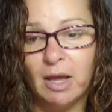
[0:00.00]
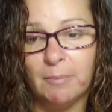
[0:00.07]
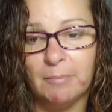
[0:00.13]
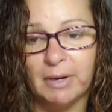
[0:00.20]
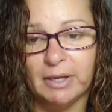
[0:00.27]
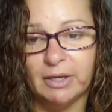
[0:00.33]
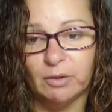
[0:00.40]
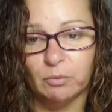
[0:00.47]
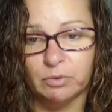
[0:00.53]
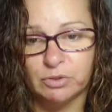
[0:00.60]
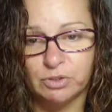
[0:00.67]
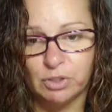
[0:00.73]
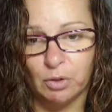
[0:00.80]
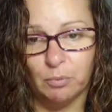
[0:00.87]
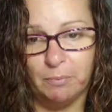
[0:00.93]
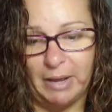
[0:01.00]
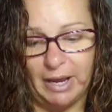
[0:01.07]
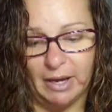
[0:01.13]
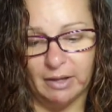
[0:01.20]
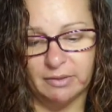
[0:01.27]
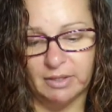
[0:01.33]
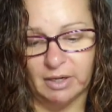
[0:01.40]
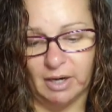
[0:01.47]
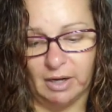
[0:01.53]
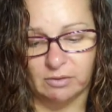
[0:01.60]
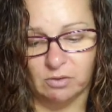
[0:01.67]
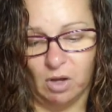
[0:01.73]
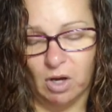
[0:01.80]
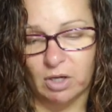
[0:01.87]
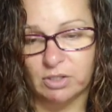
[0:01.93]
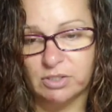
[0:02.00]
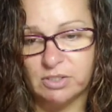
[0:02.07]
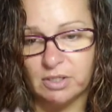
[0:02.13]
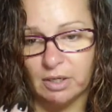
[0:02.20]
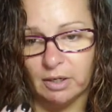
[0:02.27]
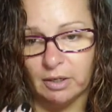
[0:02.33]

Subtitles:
but it was so bad that I lost